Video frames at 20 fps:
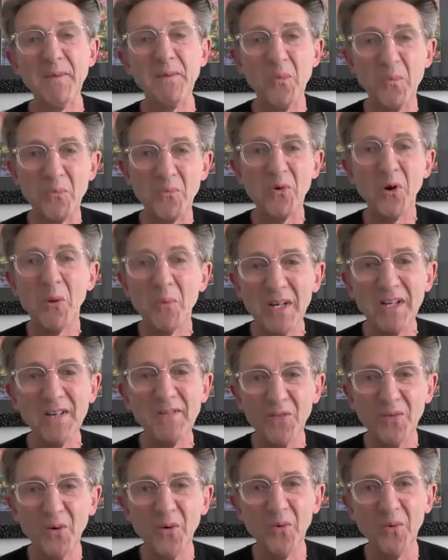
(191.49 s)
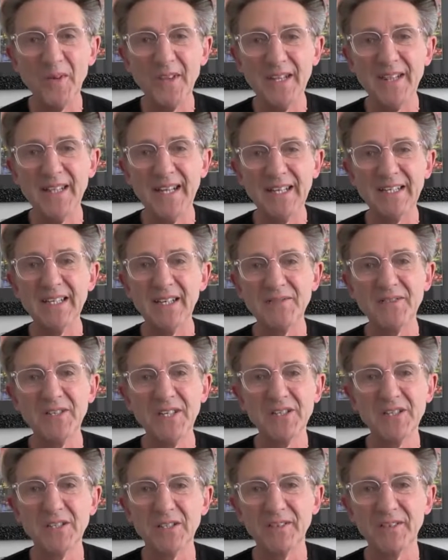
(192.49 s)
will probably fall within that
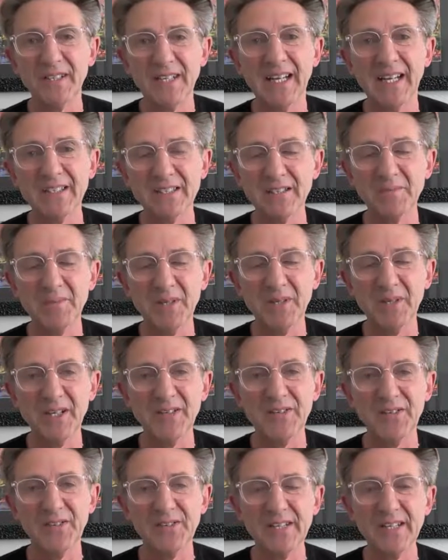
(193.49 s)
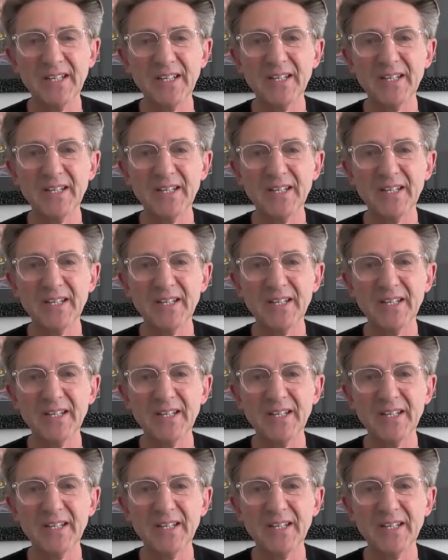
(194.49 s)
definition of connected persons,